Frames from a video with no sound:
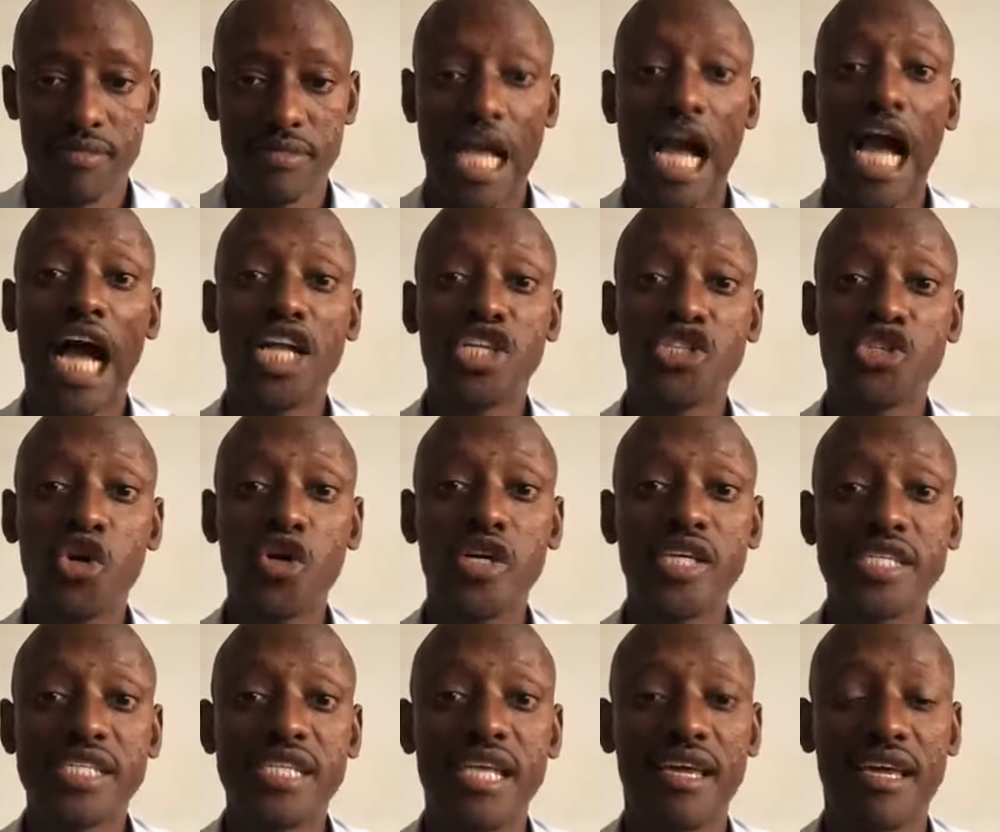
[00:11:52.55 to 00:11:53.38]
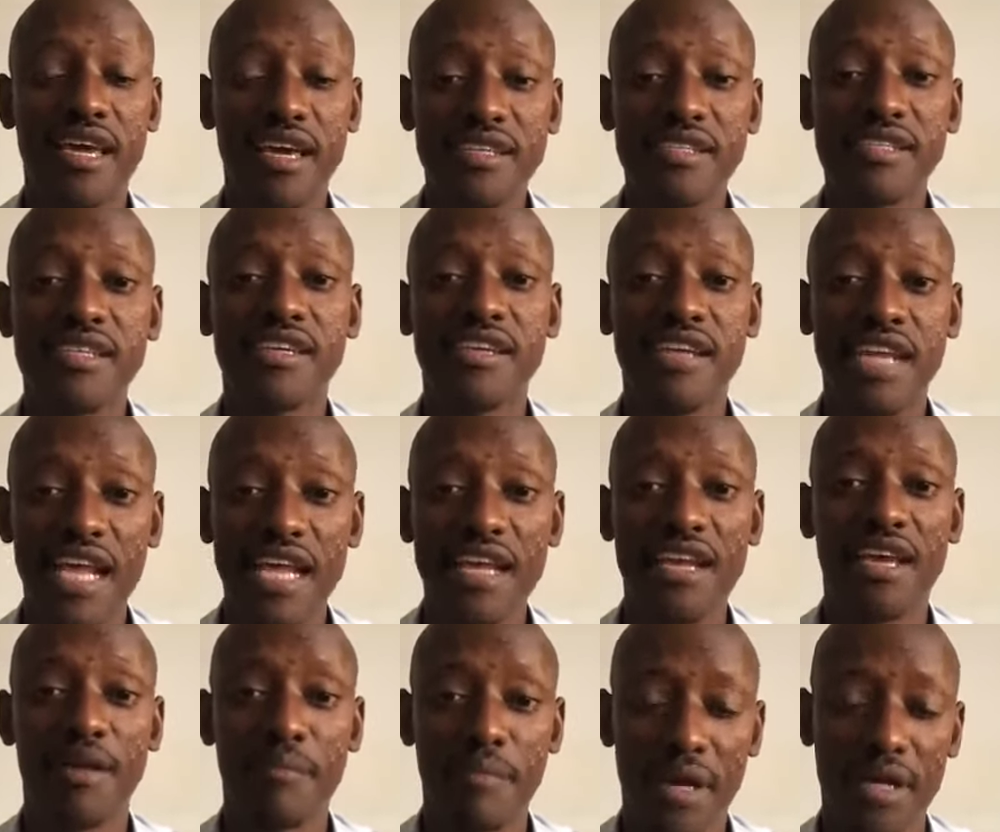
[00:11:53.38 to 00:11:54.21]
And so is the case in
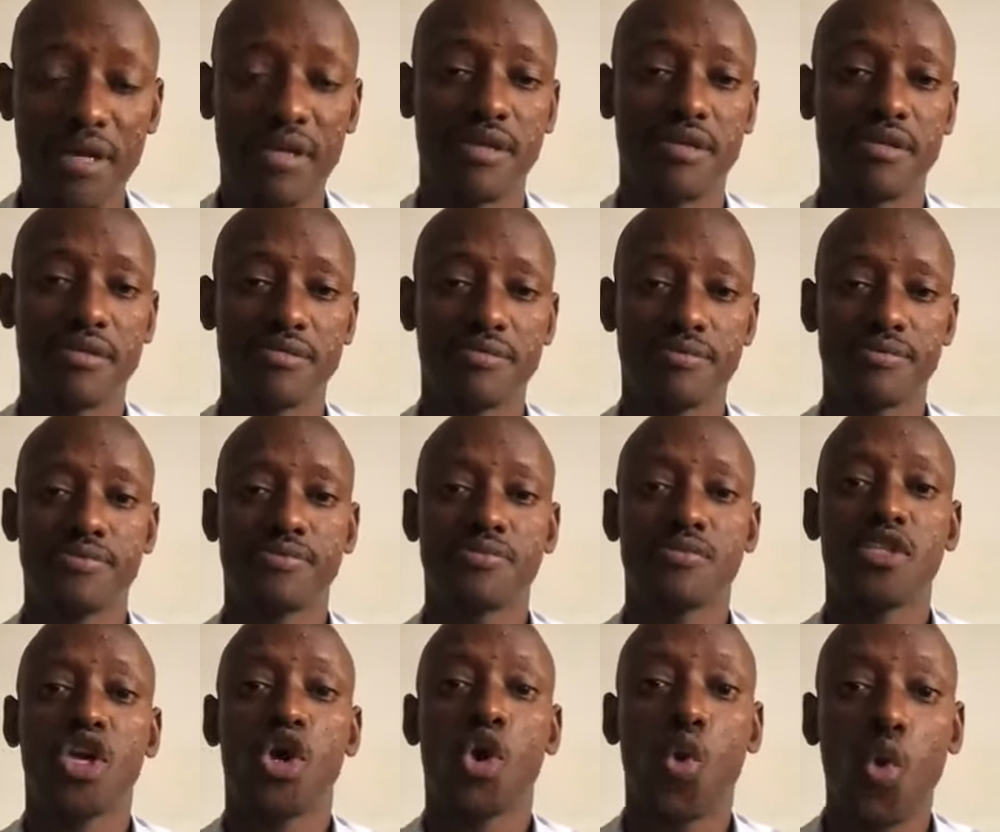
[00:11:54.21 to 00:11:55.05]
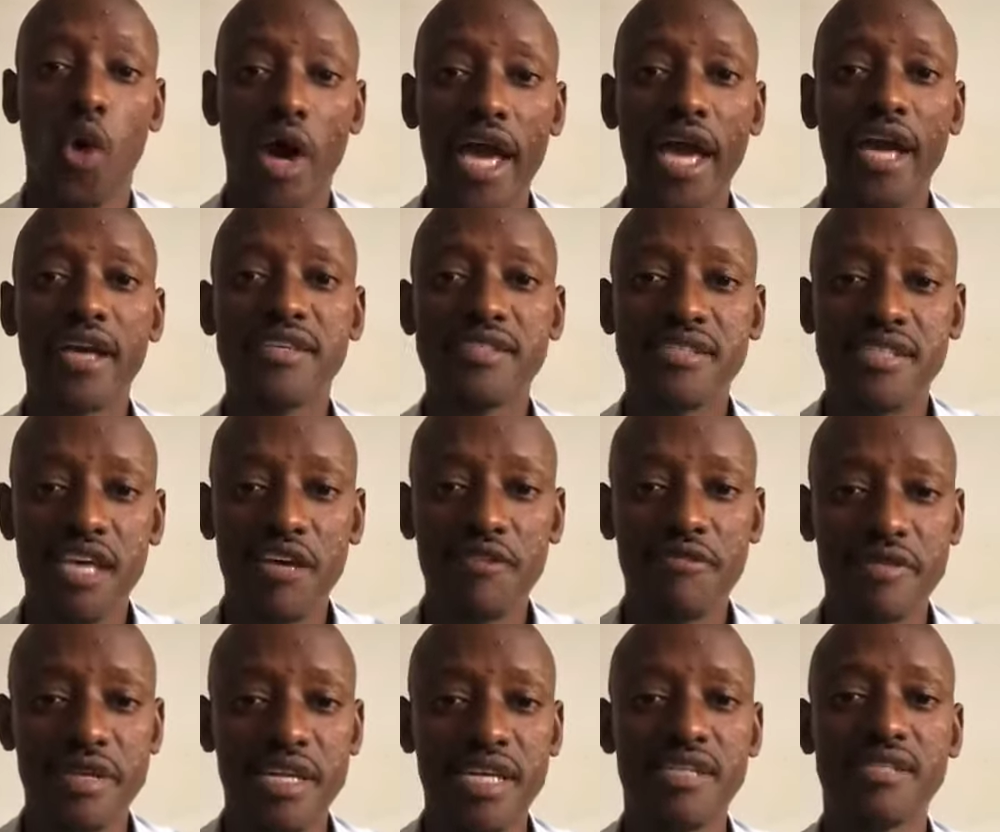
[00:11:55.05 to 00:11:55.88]
lending money. Where is the
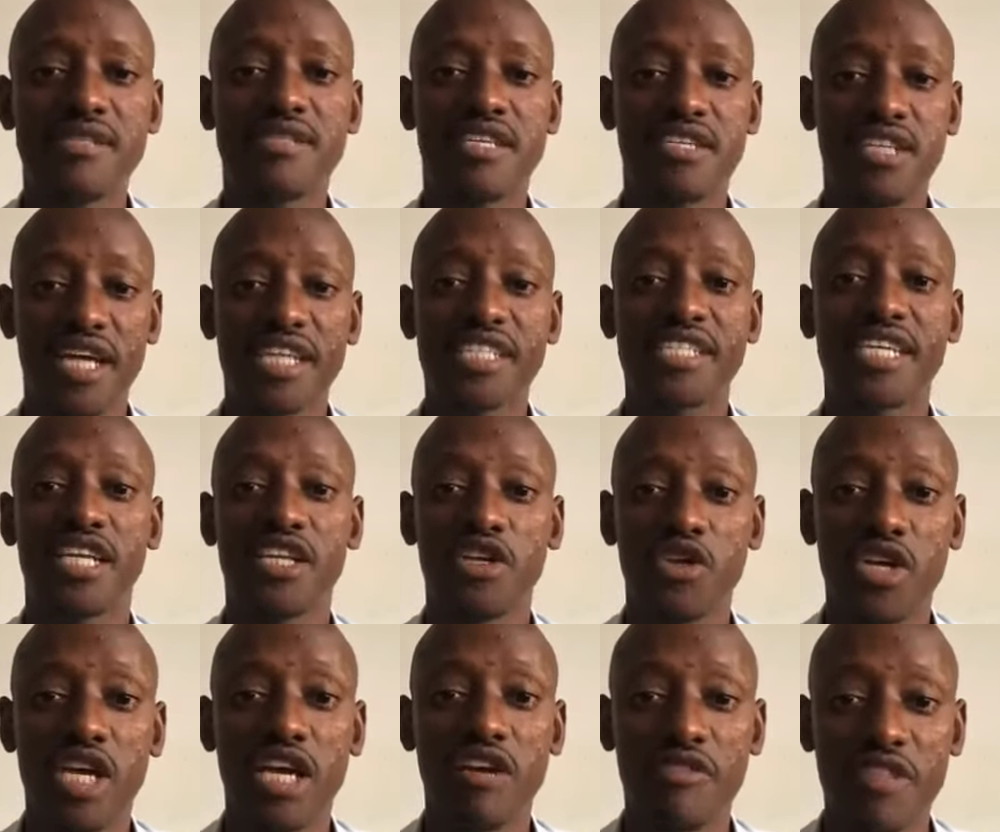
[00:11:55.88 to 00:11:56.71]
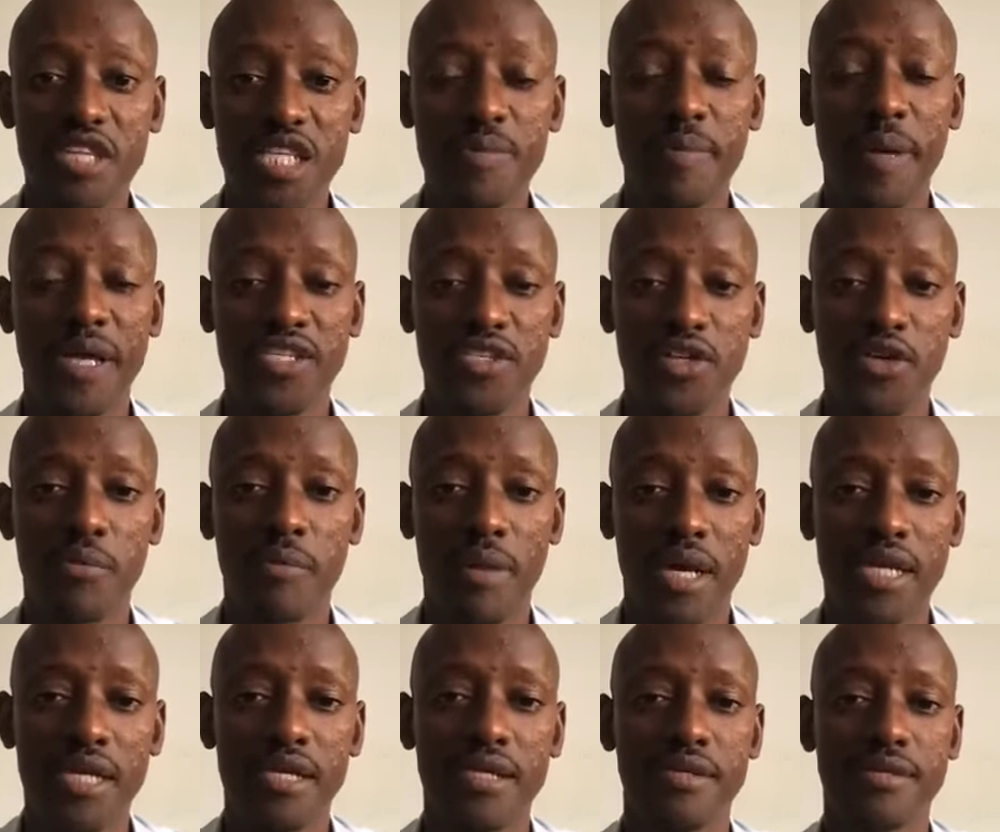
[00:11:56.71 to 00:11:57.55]
evidence that actually you gave this person
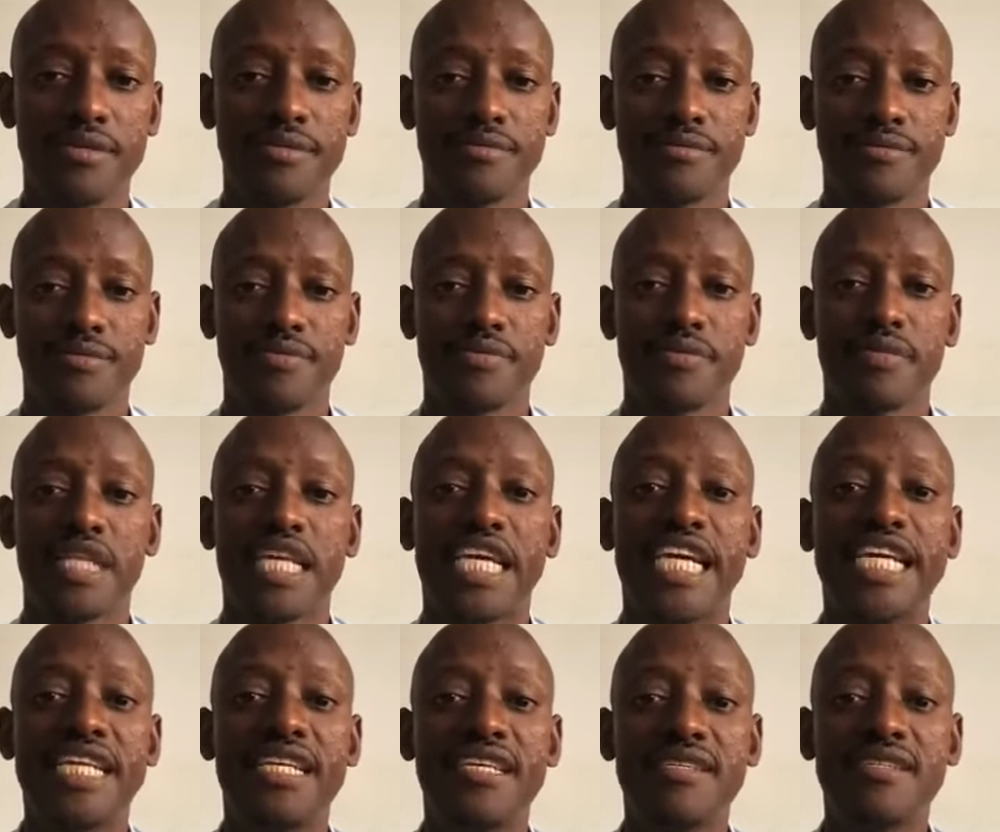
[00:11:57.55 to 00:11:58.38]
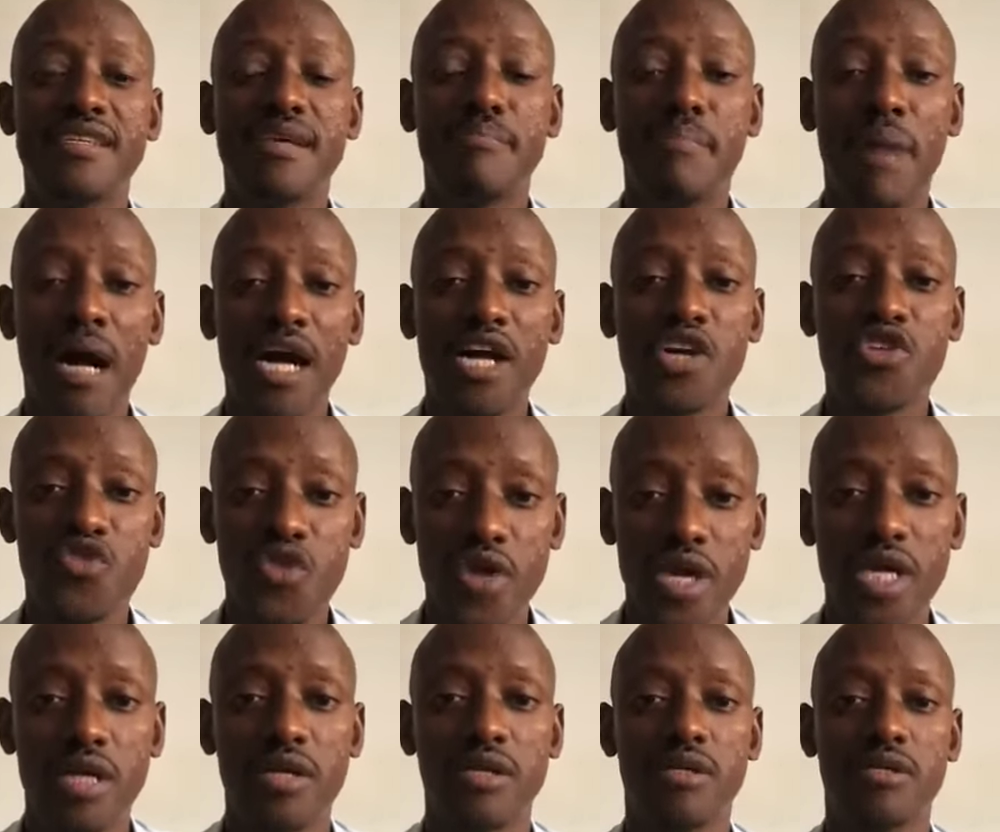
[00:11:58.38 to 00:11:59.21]
money? It is a bank
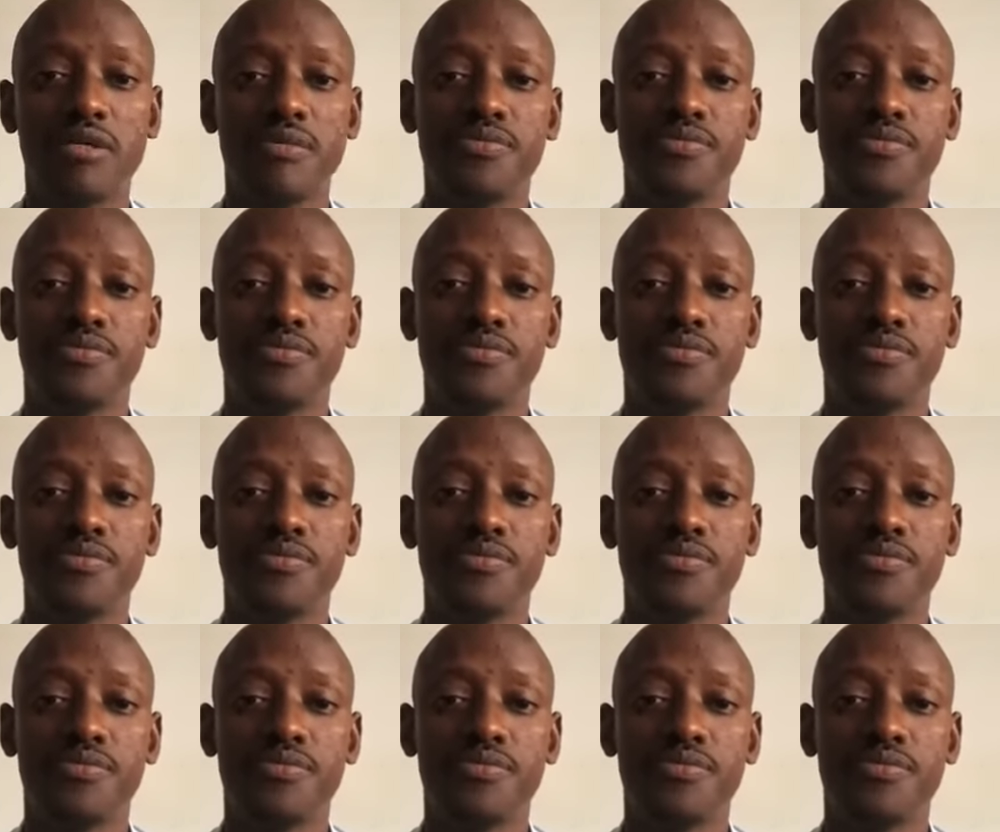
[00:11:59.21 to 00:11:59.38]
trail.